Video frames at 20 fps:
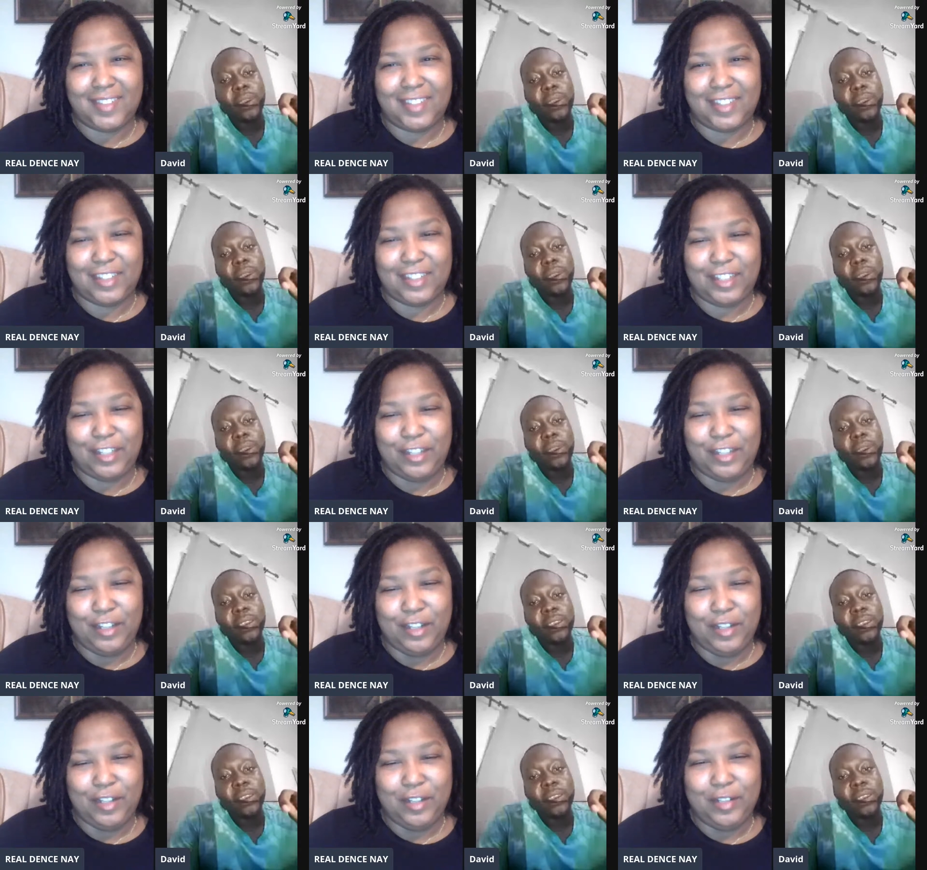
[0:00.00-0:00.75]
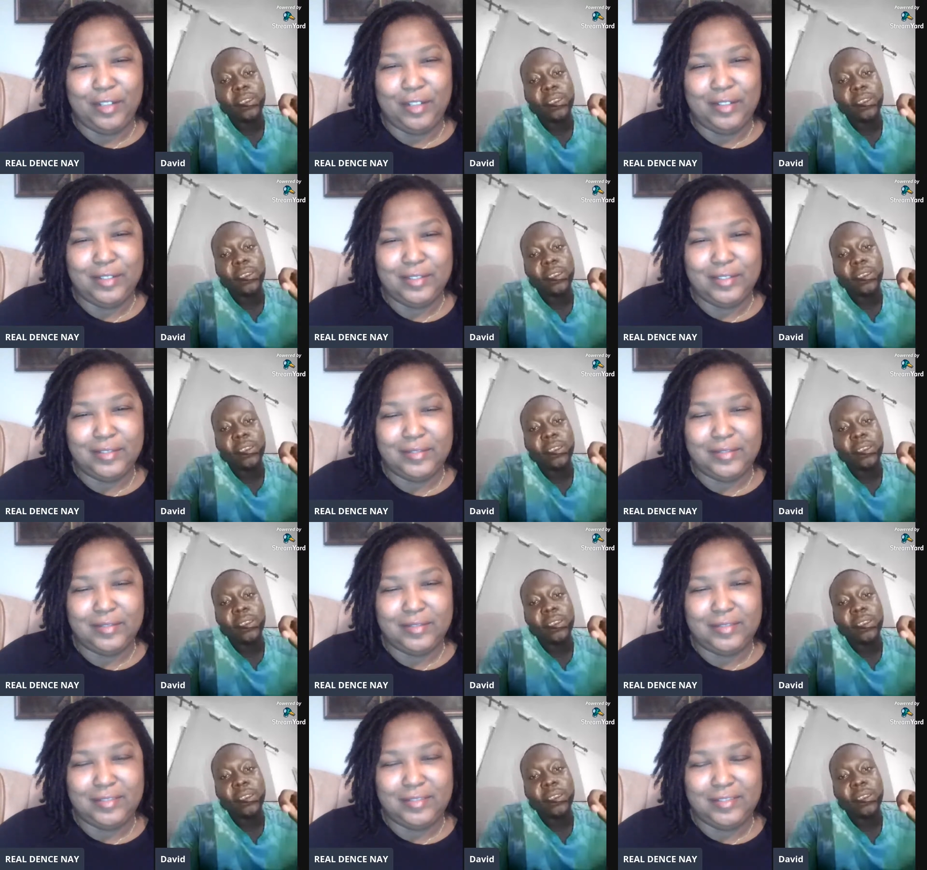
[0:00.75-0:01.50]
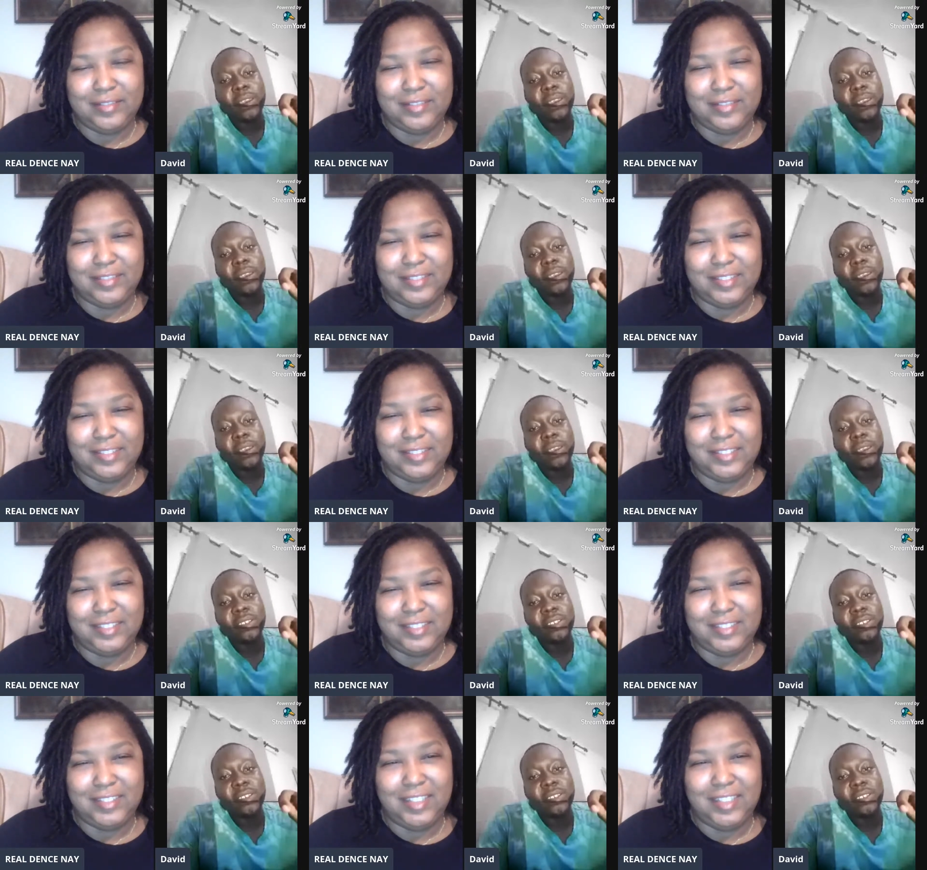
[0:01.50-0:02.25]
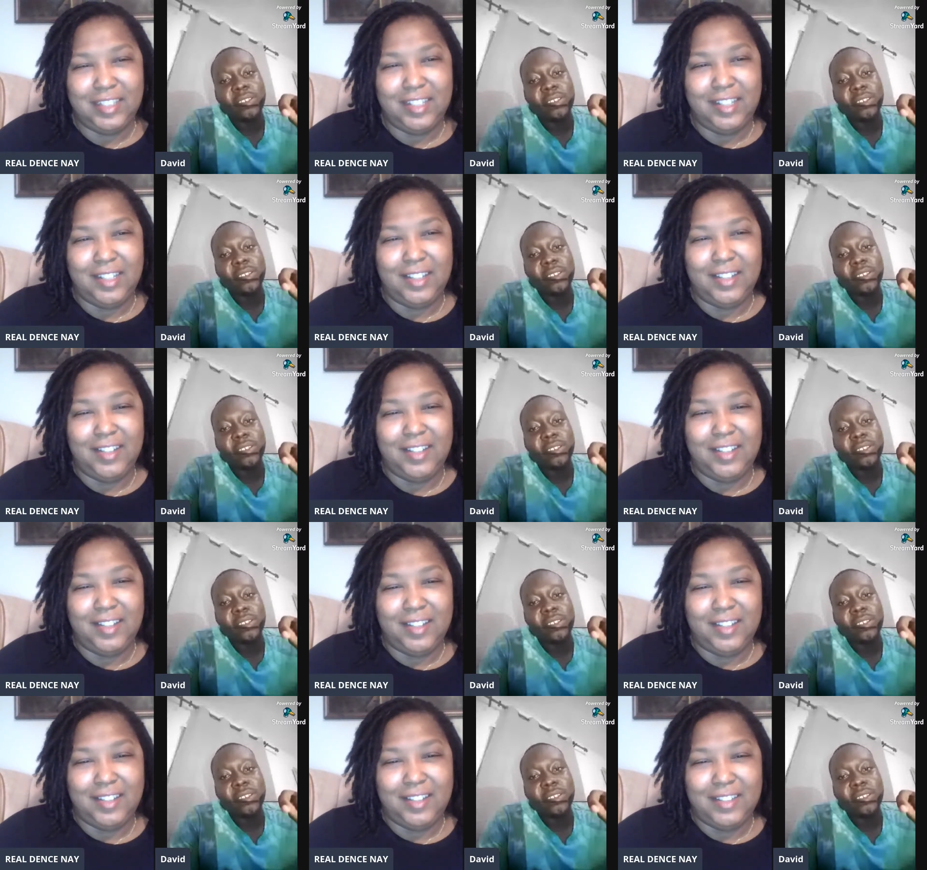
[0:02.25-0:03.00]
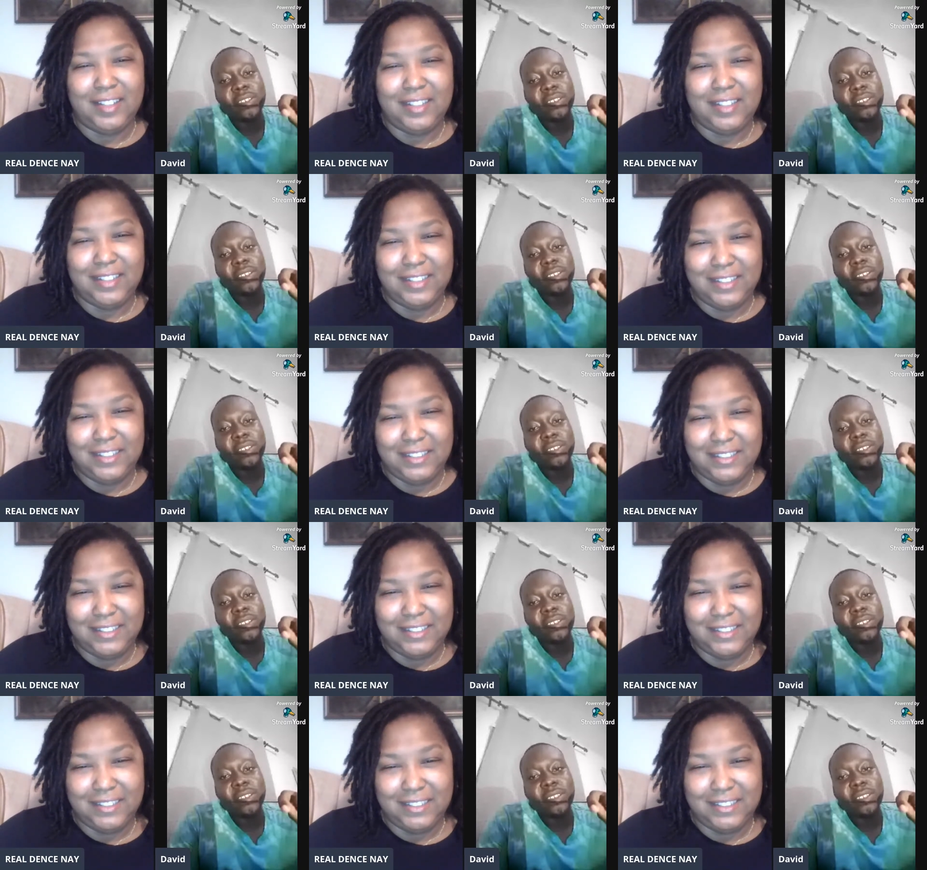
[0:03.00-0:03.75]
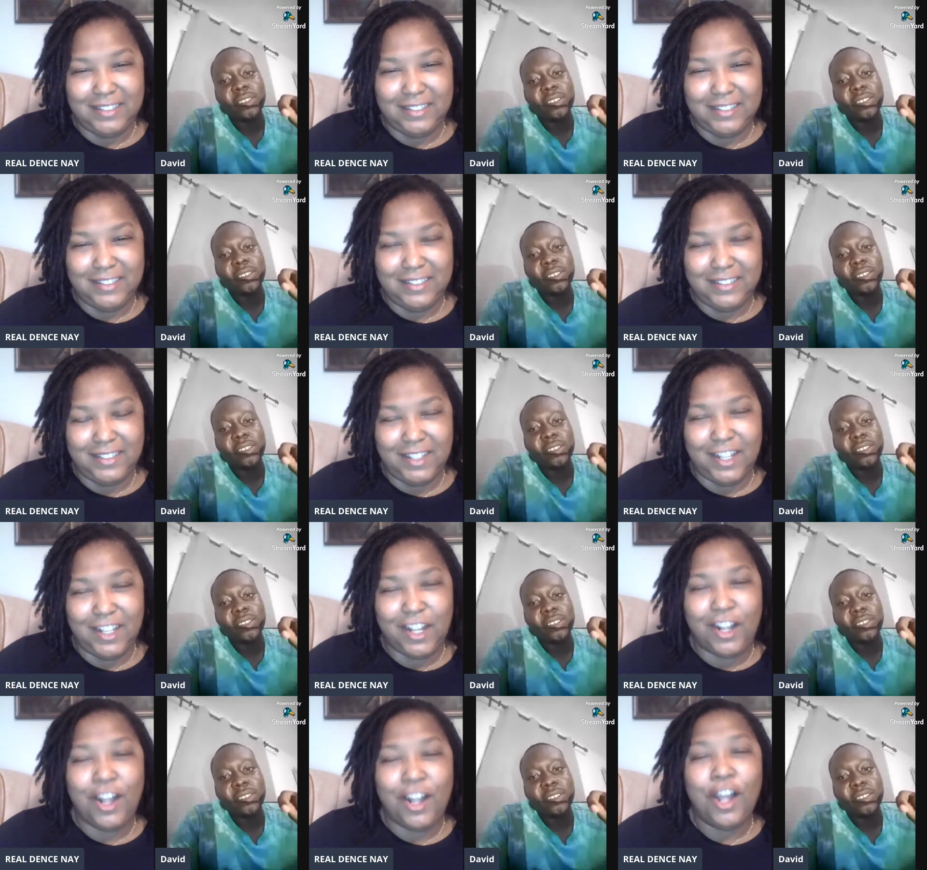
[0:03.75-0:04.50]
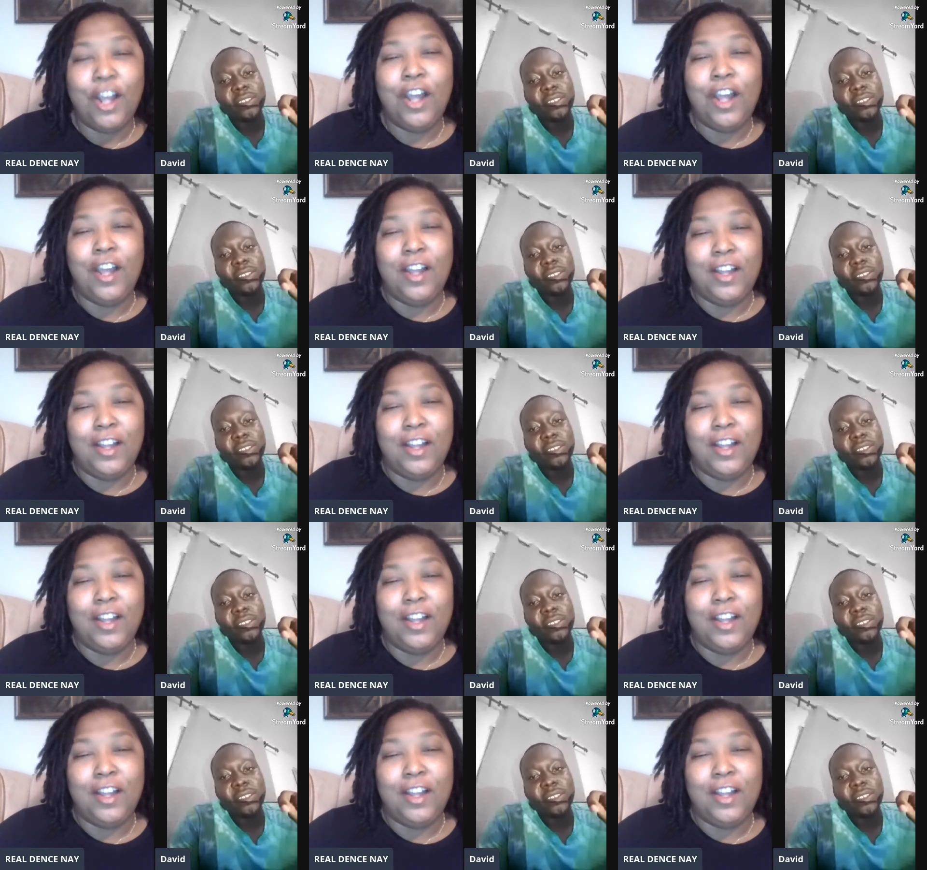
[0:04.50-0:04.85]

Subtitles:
Nobody speaks.